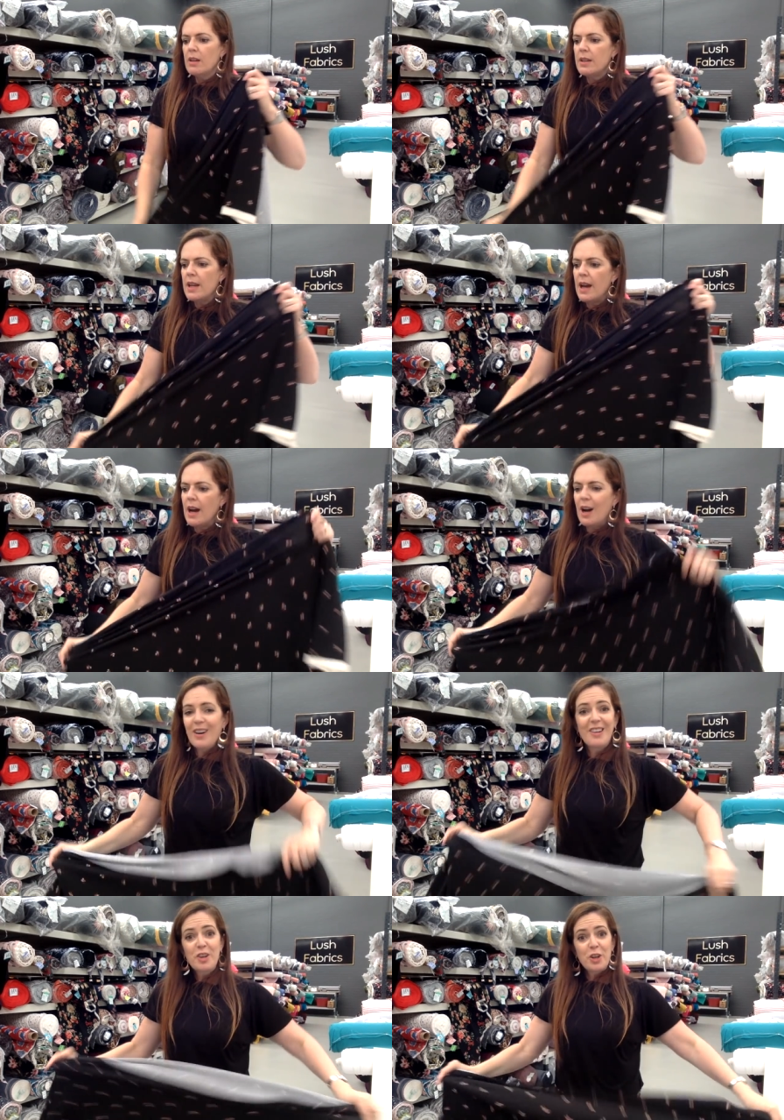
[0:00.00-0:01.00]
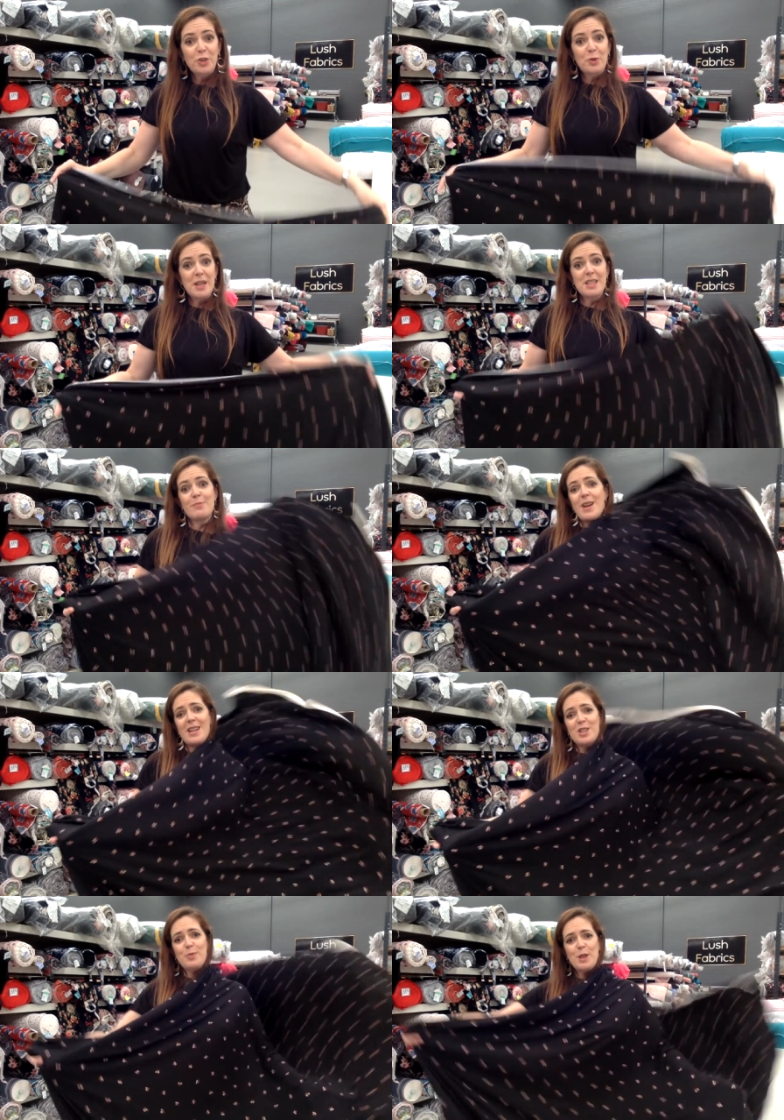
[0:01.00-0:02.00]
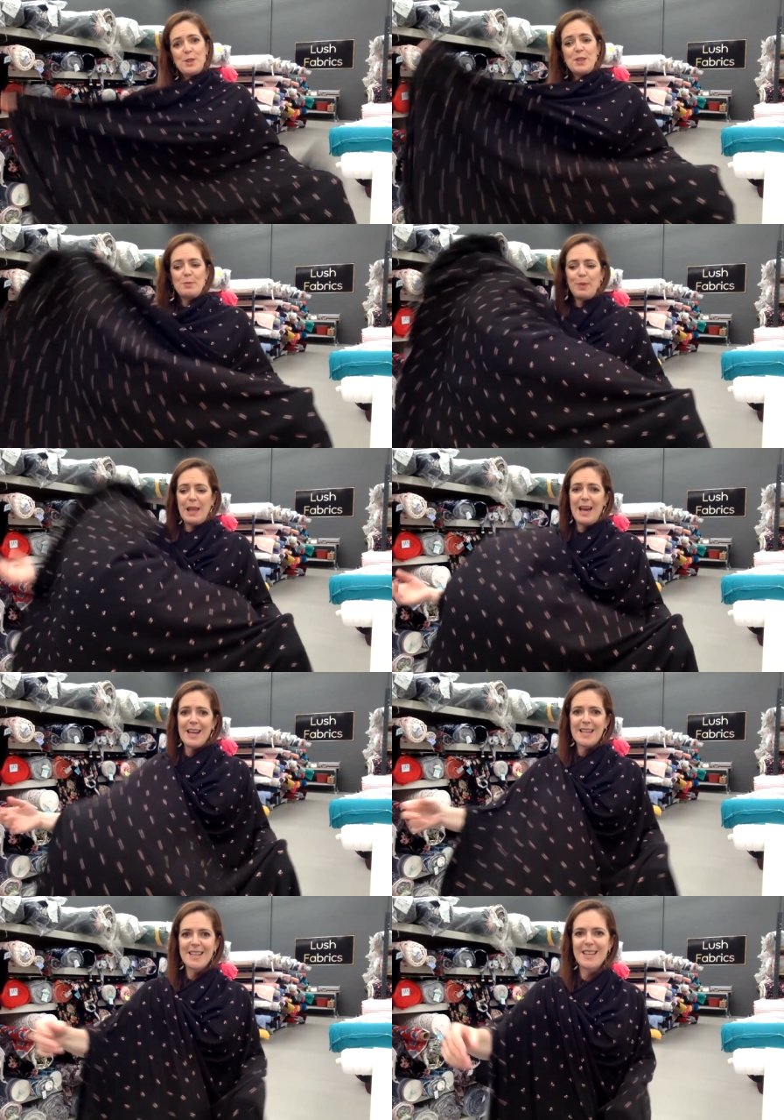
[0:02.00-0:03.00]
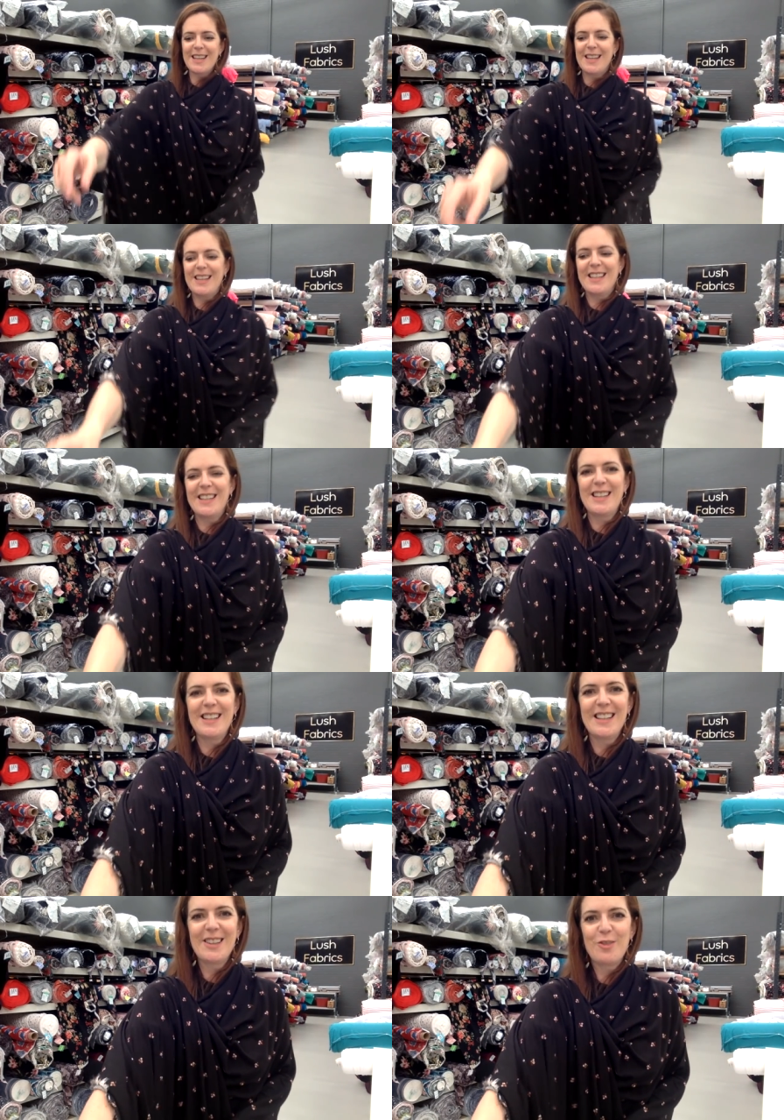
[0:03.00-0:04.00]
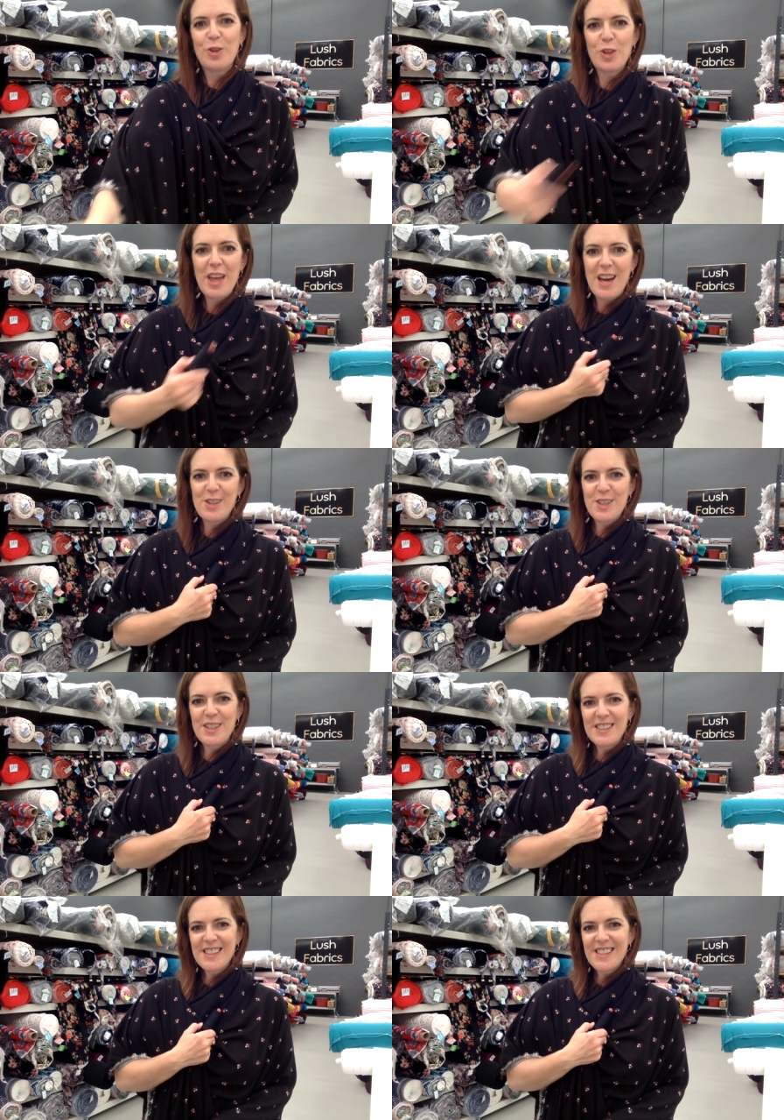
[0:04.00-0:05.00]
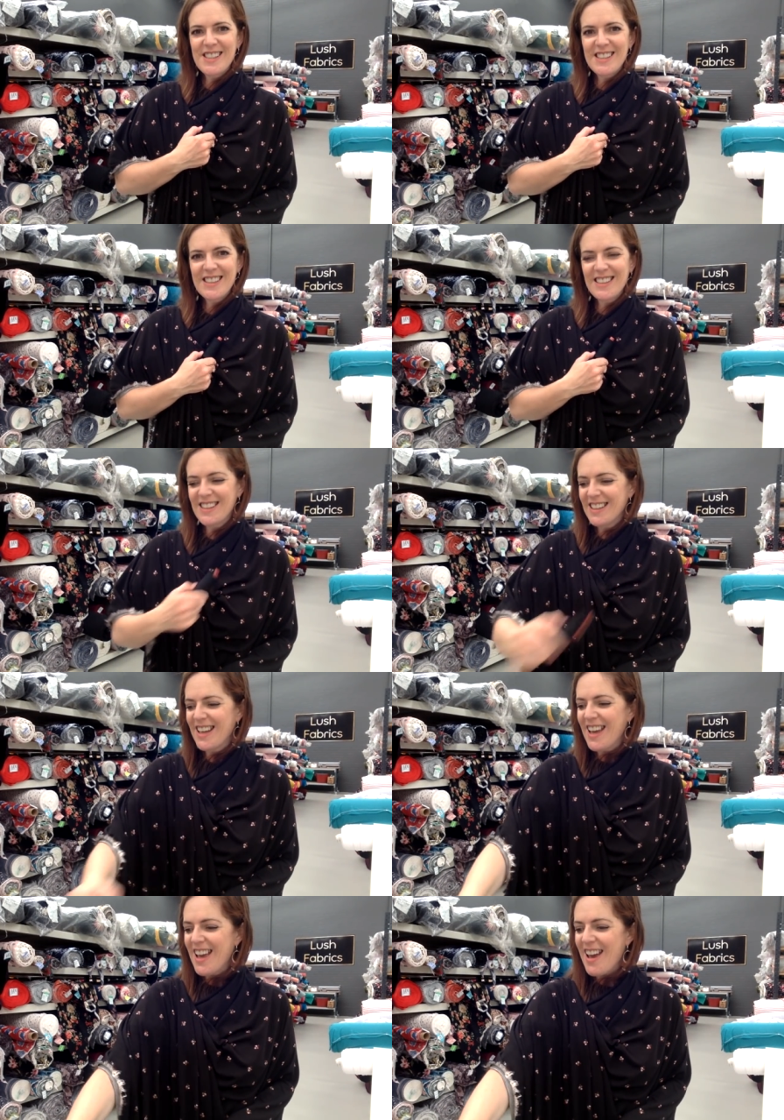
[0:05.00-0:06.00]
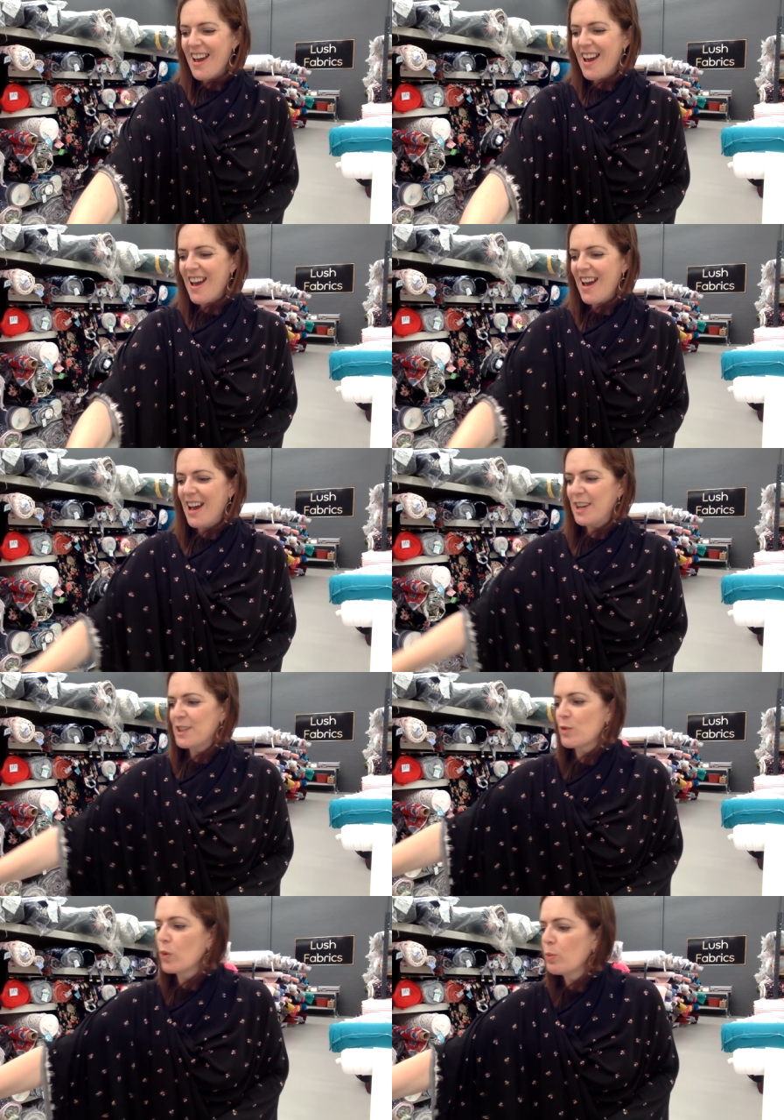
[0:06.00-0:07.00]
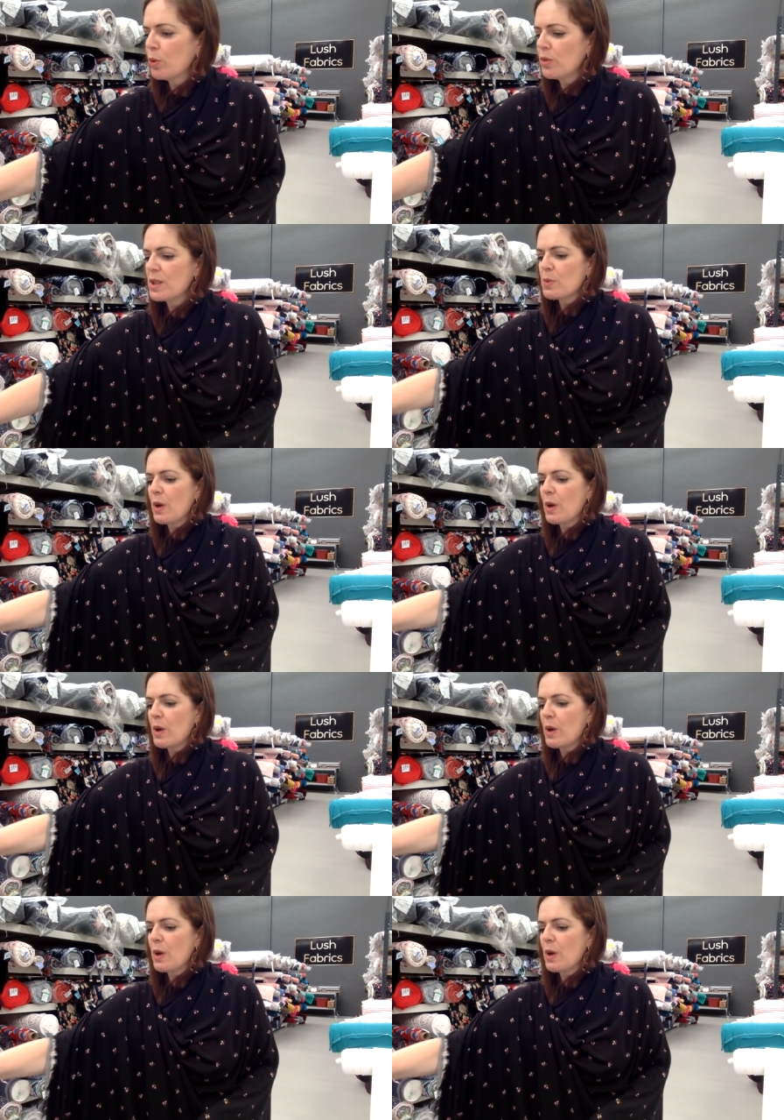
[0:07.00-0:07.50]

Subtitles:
Now I've got a thread to match because it's black, 4000, and we put this